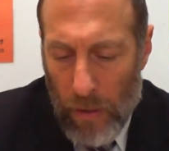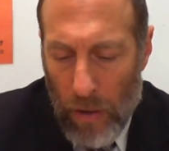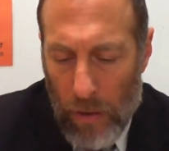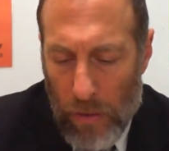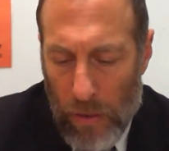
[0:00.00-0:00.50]

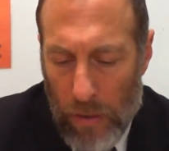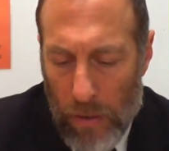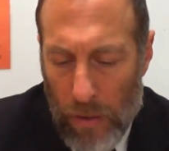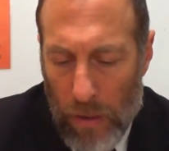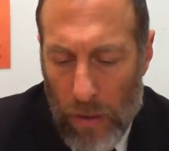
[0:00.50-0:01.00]

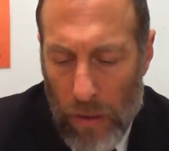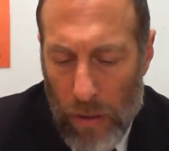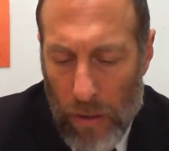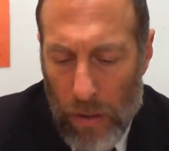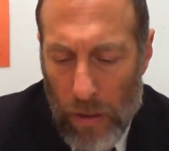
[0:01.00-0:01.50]
Gozis
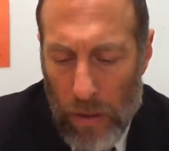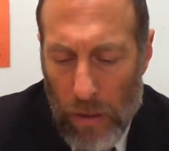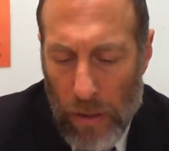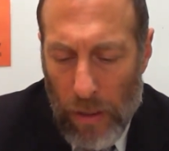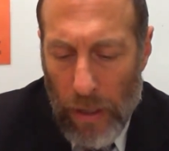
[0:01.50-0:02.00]

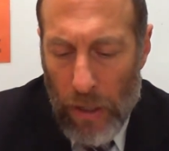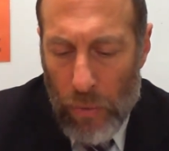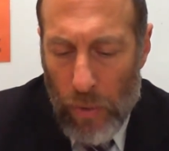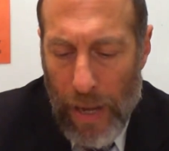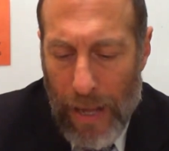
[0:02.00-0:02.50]
that
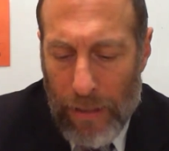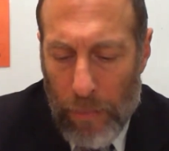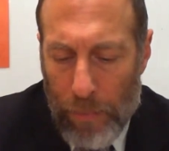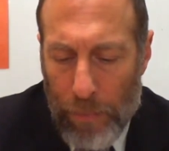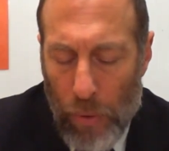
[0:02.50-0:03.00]
each one had
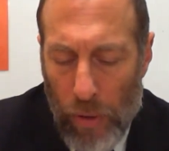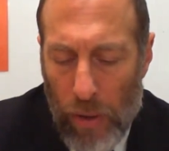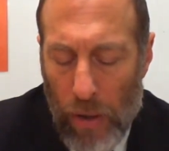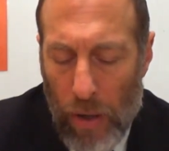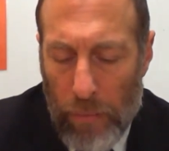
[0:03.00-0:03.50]
to put